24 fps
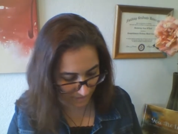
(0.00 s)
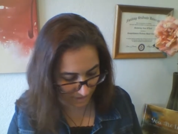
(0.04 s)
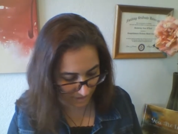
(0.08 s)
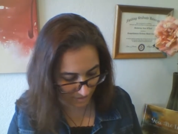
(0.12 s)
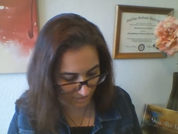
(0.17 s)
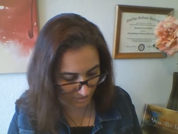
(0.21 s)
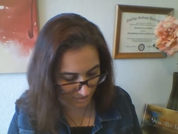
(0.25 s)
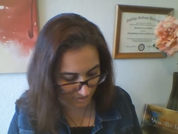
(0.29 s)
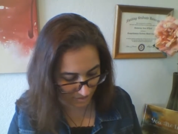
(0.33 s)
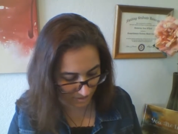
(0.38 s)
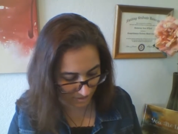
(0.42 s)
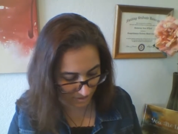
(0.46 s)
I
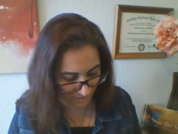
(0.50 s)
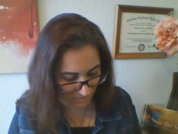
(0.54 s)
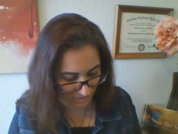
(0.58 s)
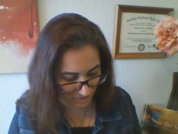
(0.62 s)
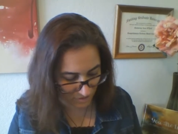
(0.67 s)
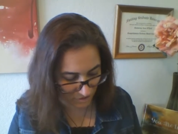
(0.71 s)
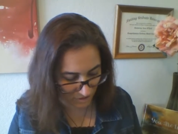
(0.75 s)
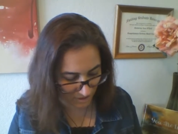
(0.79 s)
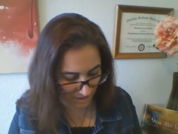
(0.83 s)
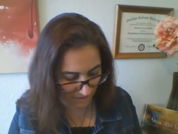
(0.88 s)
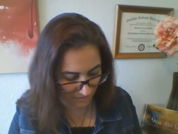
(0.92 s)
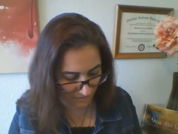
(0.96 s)
just love that
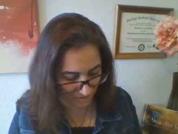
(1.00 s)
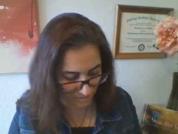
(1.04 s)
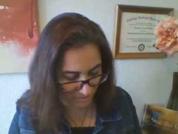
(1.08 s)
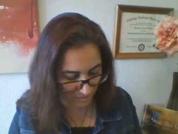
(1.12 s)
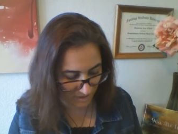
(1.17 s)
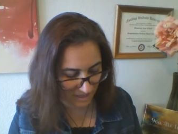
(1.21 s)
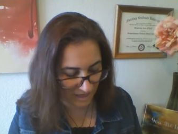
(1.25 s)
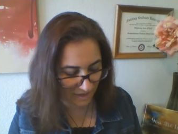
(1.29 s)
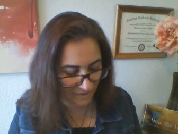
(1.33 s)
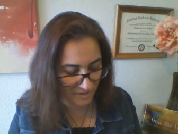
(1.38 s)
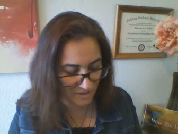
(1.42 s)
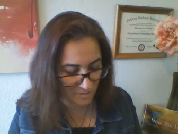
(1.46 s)
she gave this to
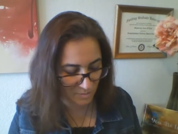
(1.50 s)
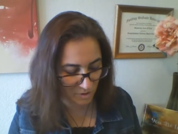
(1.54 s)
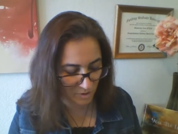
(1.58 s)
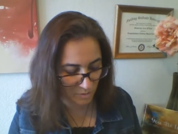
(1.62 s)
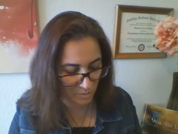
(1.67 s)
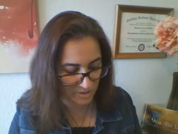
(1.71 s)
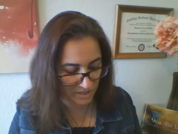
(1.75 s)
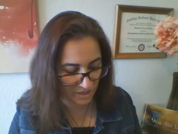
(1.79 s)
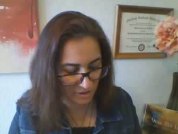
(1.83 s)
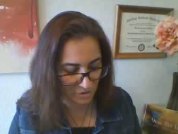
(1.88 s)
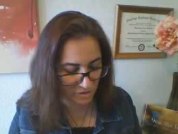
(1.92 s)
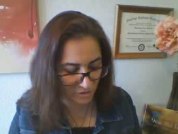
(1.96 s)
me. Yeah, this book
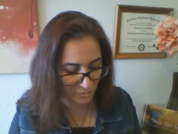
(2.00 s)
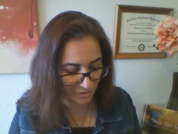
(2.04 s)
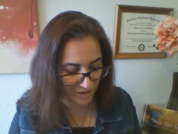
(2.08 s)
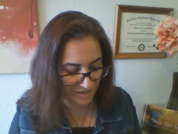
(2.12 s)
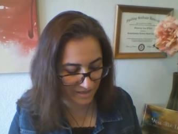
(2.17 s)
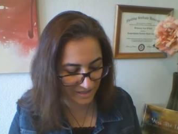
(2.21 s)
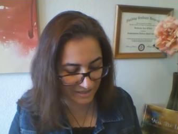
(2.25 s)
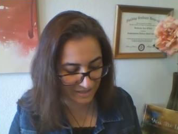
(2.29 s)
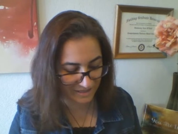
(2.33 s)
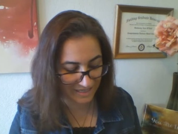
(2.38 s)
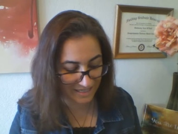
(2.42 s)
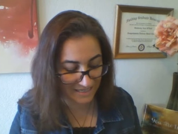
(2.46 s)
was actually
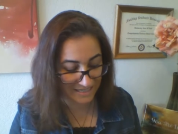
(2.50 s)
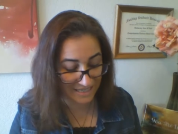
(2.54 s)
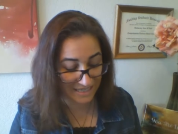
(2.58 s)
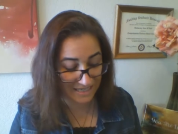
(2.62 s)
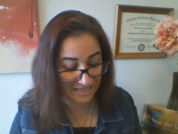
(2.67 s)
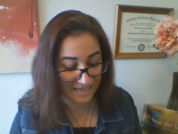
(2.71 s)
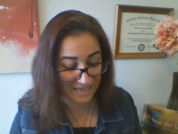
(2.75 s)
written in nineteen